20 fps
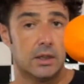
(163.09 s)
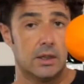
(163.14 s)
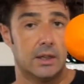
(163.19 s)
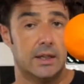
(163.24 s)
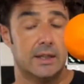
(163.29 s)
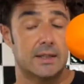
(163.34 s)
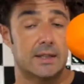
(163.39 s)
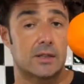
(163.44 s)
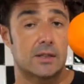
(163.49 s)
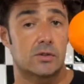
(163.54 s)

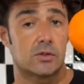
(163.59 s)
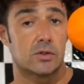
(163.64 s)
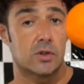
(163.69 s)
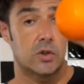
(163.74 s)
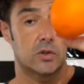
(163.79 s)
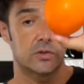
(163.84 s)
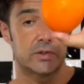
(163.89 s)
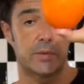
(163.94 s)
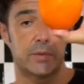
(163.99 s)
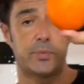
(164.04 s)
Let us
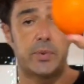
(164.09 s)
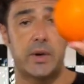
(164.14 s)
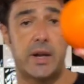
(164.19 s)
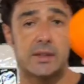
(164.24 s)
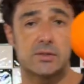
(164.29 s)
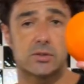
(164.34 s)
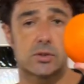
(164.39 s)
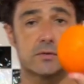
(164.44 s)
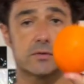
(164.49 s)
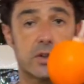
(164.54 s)
know the
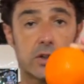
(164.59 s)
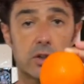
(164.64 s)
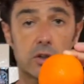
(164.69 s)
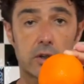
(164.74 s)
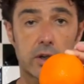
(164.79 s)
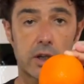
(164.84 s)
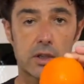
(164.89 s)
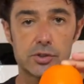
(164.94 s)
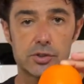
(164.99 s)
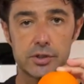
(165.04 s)
price of the
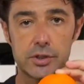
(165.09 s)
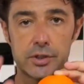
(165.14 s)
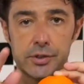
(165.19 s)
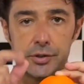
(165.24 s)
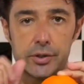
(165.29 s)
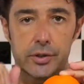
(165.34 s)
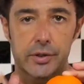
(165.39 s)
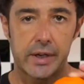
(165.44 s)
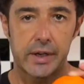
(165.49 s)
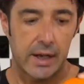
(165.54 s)
orange in
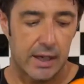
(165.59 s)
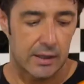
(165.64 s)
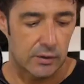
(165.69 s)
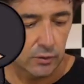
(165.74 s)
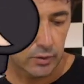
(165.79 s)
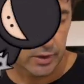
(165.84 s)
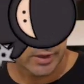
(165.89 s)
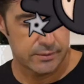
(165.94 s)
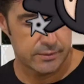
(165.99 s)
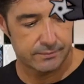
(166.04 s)
your
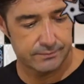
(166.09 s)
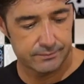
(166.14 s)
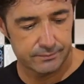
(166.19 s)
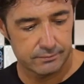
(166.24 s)
country.